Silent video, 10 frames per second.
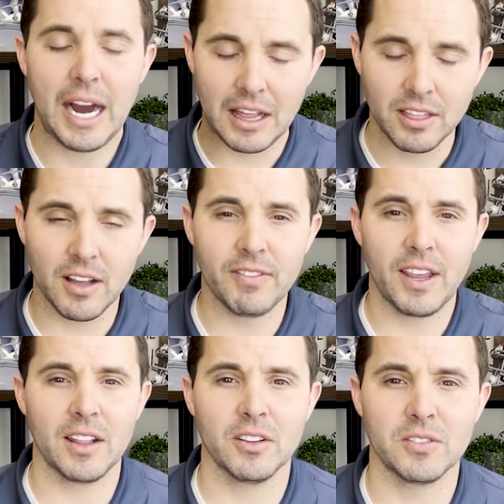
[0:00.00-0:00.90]
I love
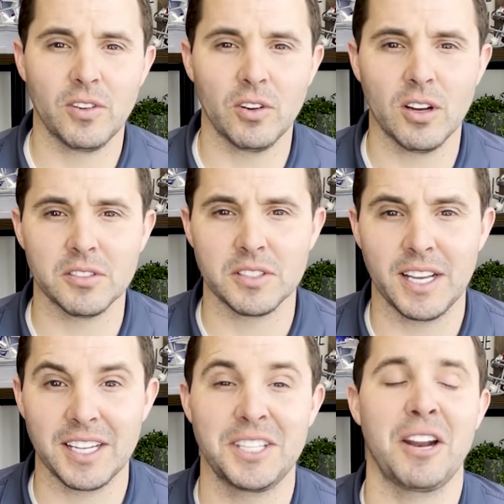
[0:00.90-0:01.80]
getting those phone calls or
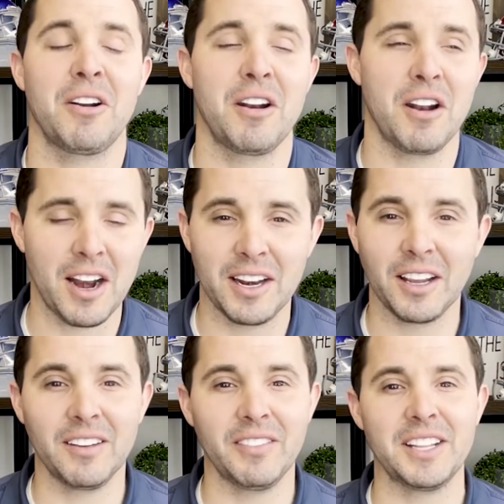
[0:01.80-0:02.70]
texts. They are not an
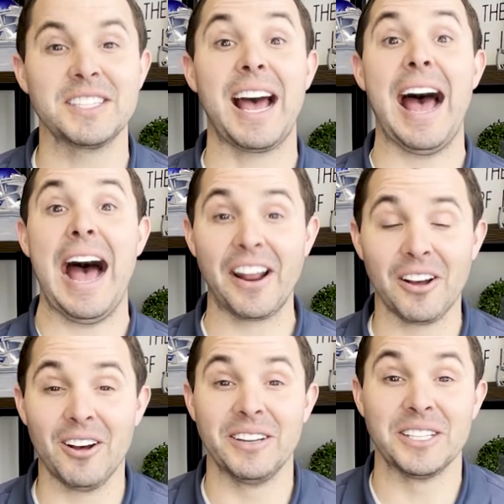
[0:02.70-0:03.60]
inconvenience at
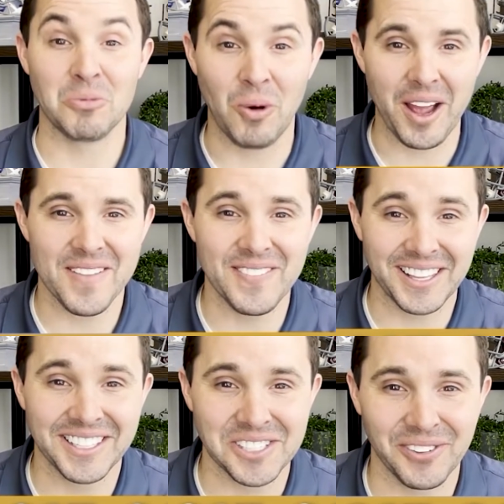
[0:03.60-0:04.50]
all. It's why I
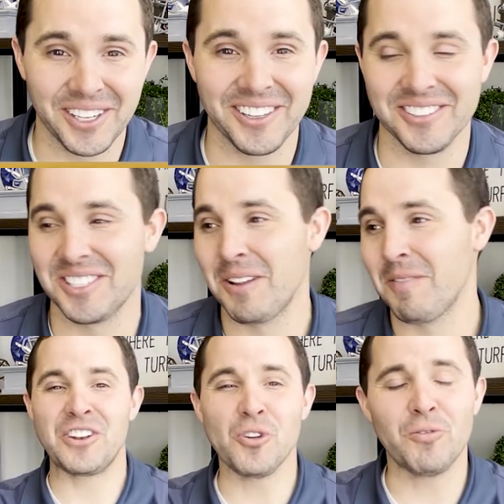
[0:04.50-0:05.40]
make these videos.
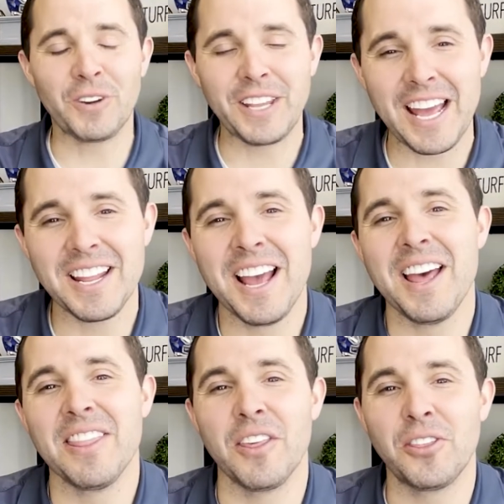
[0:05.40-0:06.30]
And don't forget,
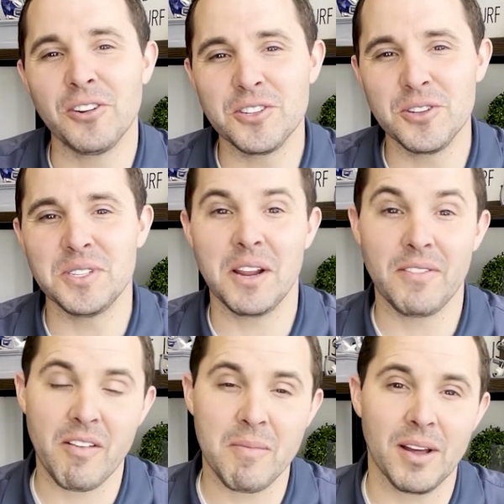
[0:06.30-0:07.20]
the third Tuesday of
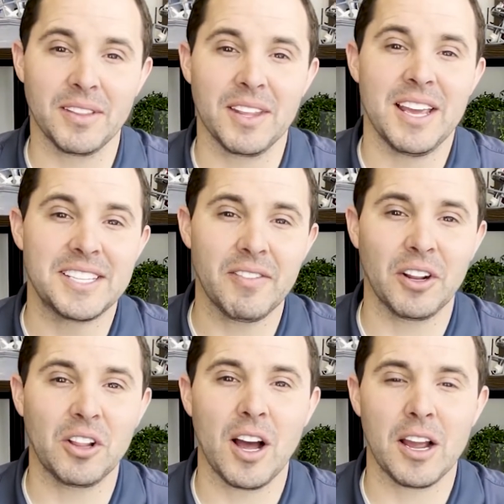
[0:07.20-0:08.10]
every month, 7
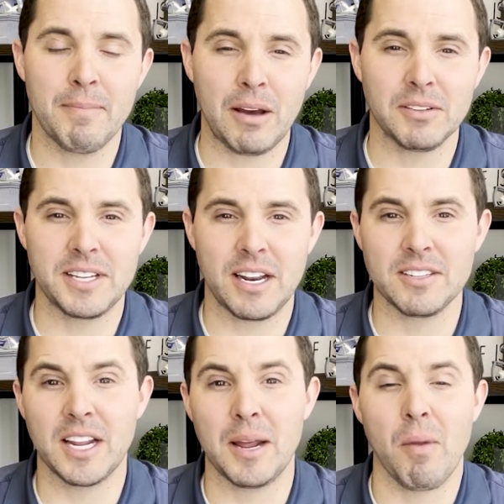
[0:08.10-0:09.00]
o'clock Mountain
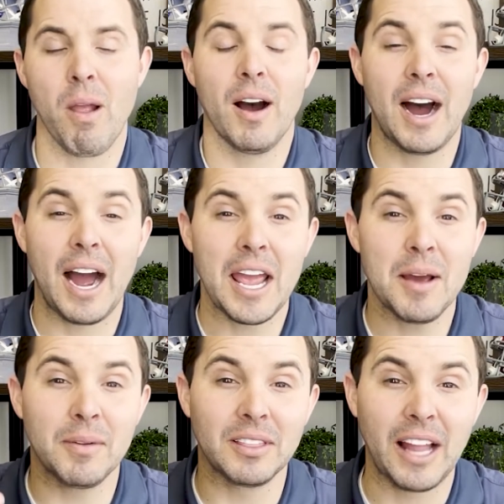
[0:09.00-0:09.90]
Standard Time, I
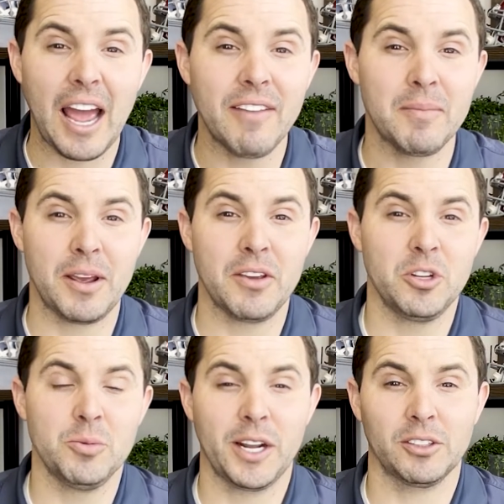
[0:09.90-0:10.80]
am live in my
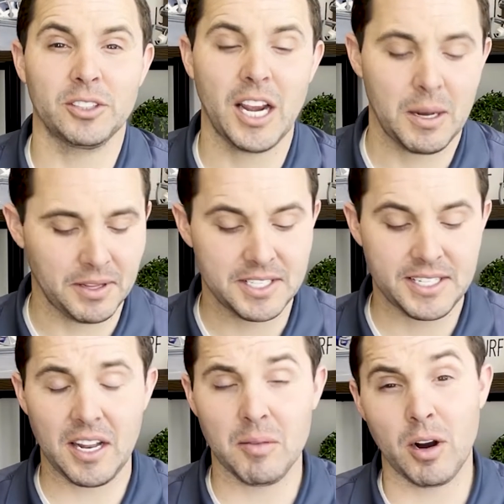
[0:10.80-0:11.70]
YouTube channel talking about the
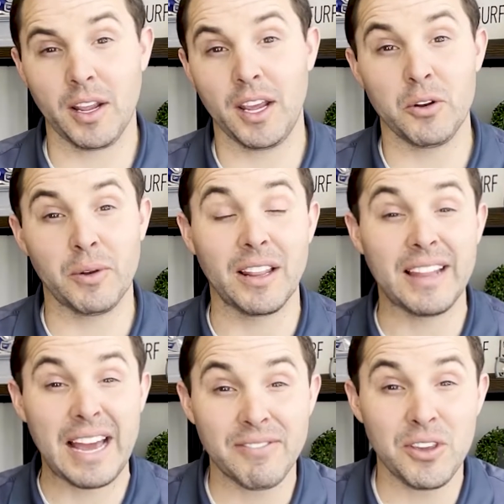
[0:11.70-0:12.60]
state of the market and doing a
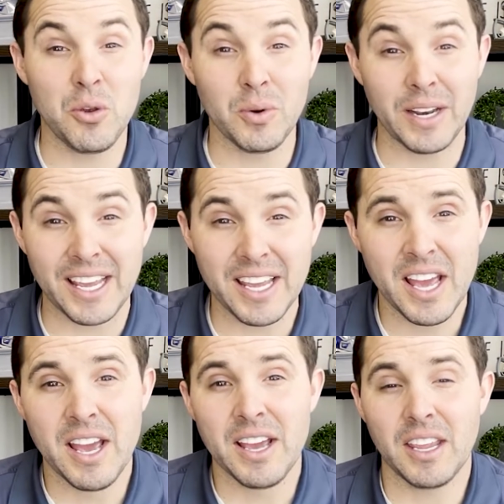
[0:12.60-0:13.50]
live Q&A,
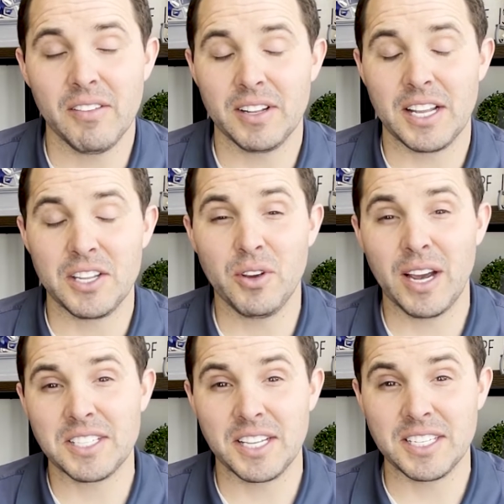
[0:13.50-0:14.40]
given that you
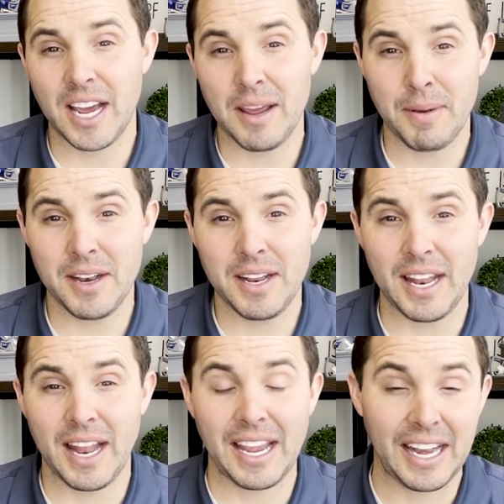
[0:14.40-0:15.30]
guys can type in
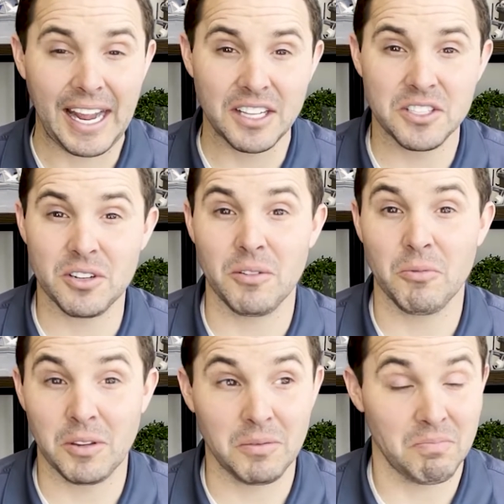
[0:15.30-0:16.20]
and I can answer
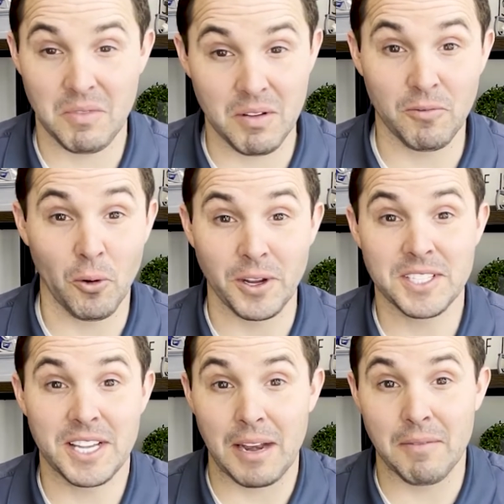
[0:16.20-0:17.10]
with
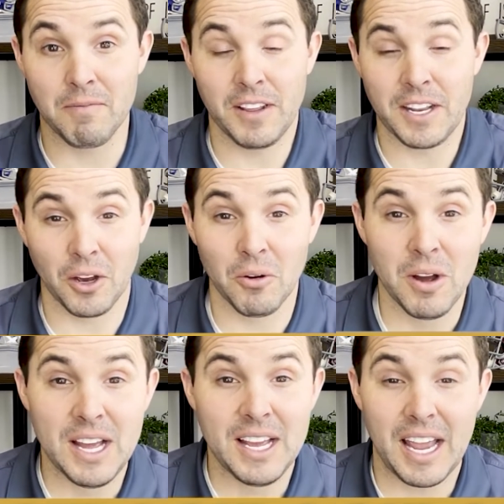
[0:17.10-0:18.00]
voice and video
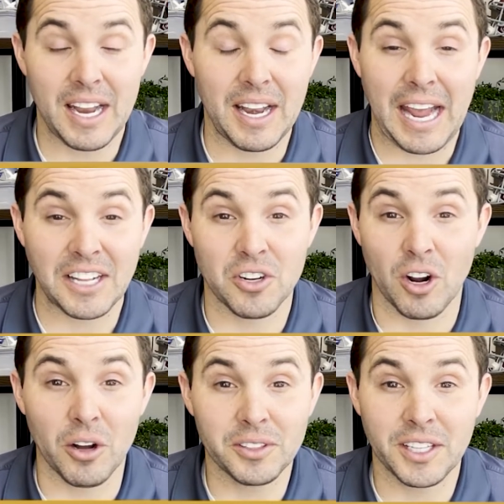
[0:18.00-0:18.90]
and answer
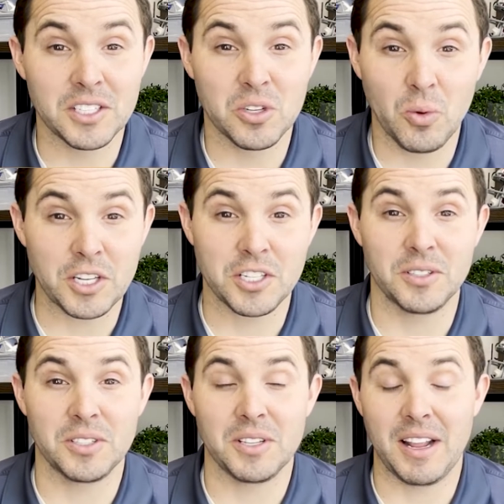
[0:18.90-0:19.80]
all things
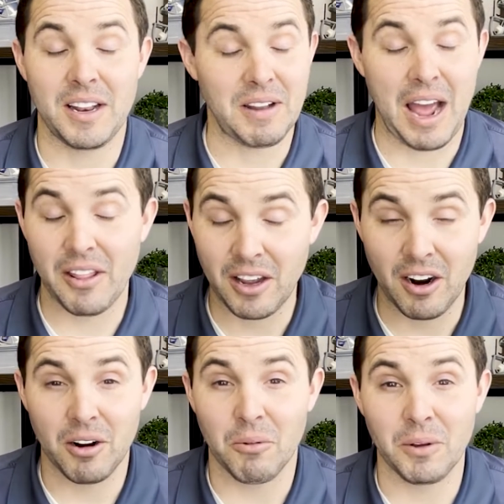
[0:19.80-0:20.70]
question and how they
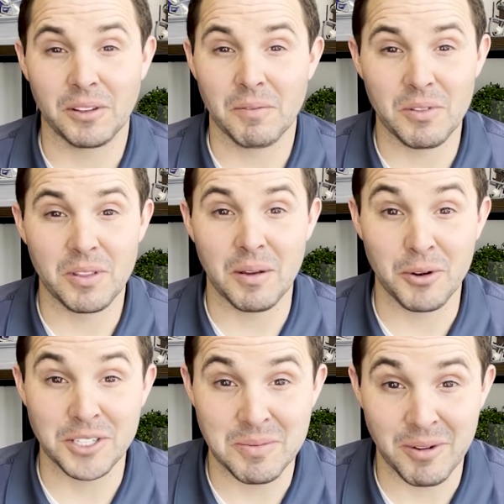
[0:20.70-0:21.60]
are with the
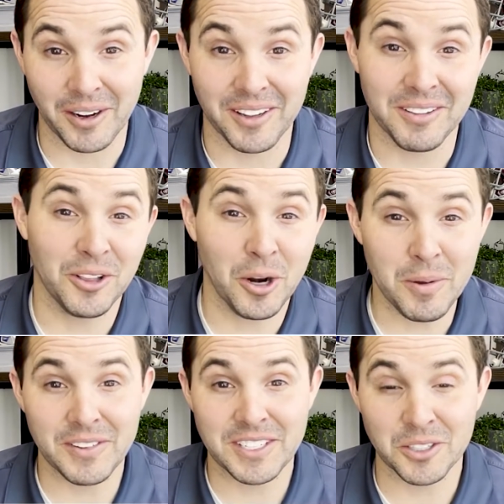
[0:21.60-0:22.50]
Boise market. A little
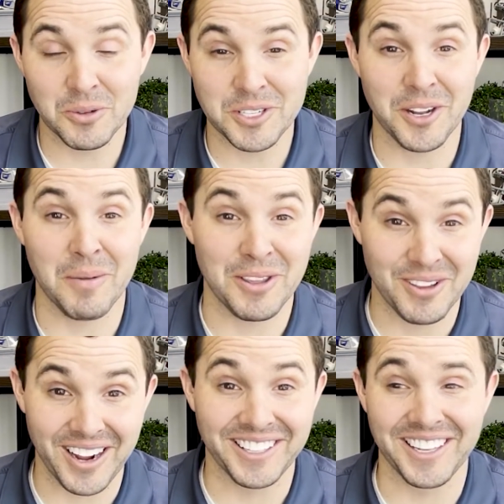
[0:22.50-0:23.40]
bit of a tongue twister there, but
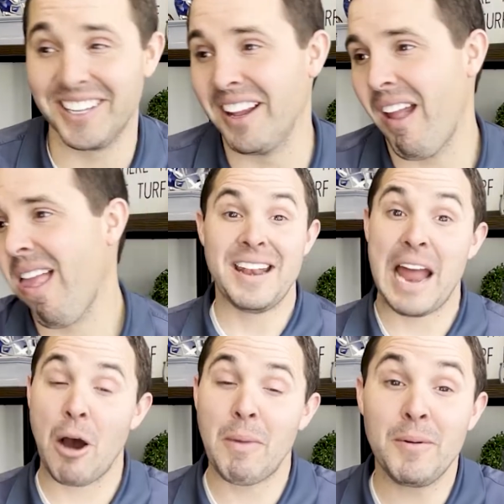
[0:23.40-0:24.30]
you got the idea.
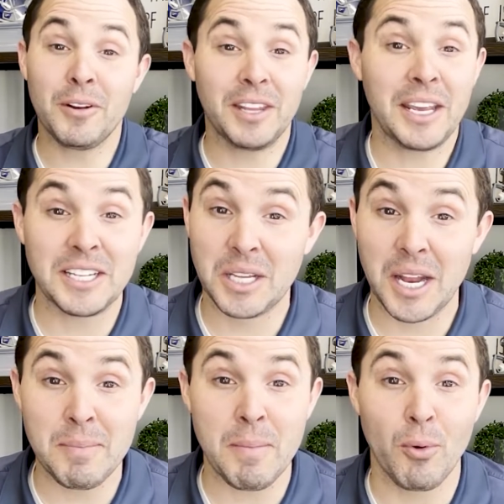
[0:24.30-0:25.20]
Now, maybe you're thinking it's
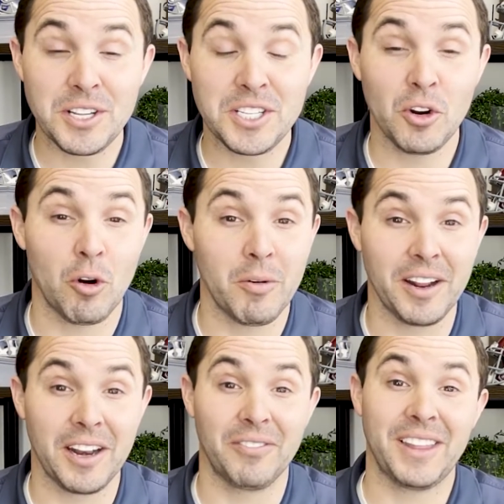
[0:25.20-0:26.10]
gonna be Boise or
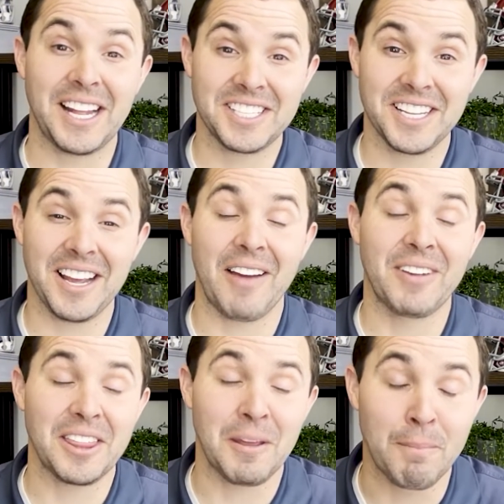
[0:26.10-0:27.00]
Meridian. If that's it, I've
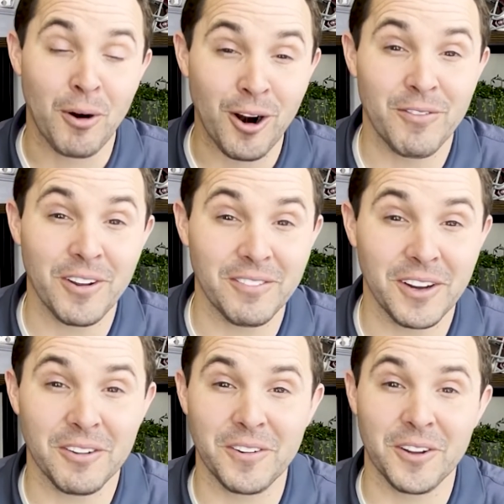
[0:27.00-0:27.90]
got the perfect
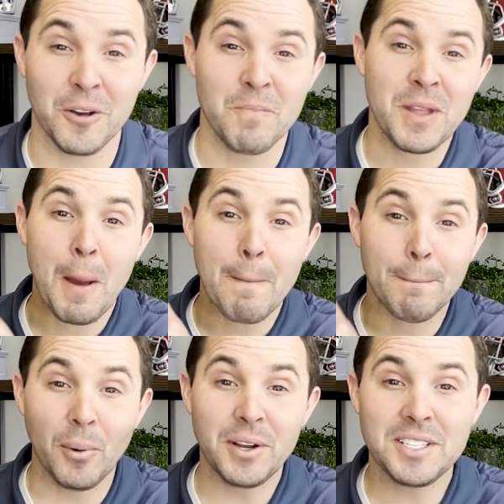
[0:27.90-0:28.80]
video for you.
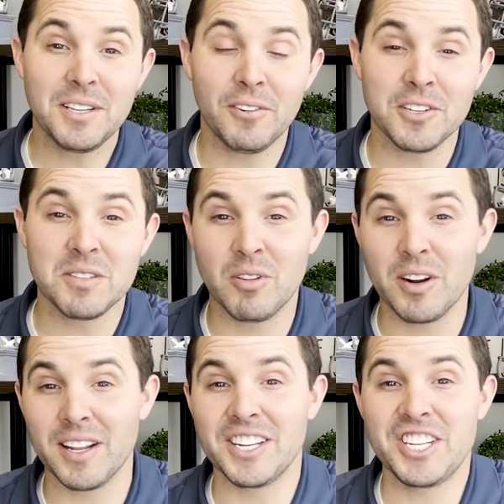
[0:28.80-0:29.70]
Boise versus
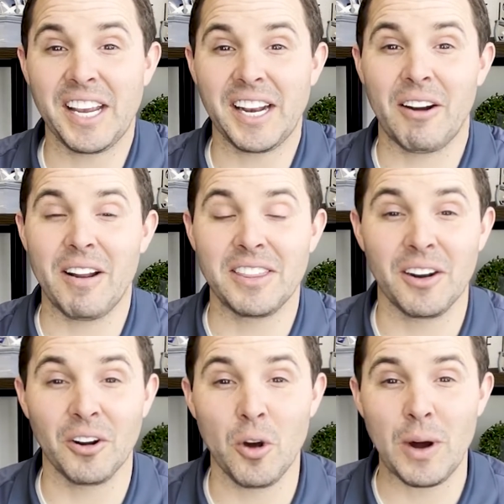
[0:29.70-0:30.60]
Meridian. Check it out right
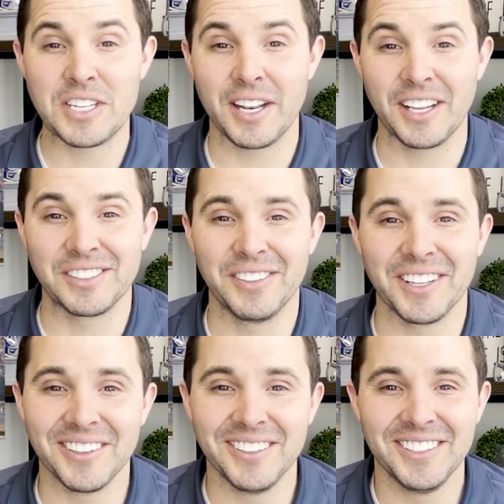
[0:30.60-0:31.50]
there. Go watch that next
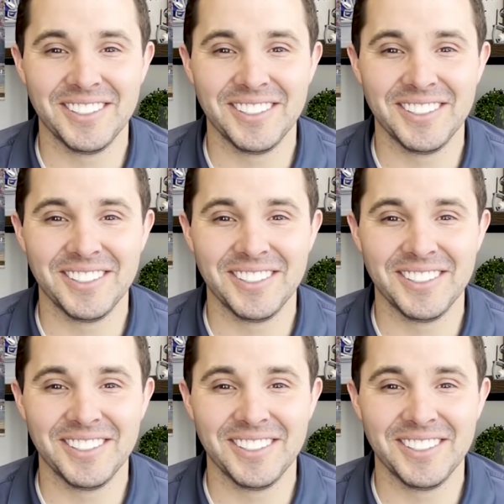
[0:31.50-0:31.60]
video.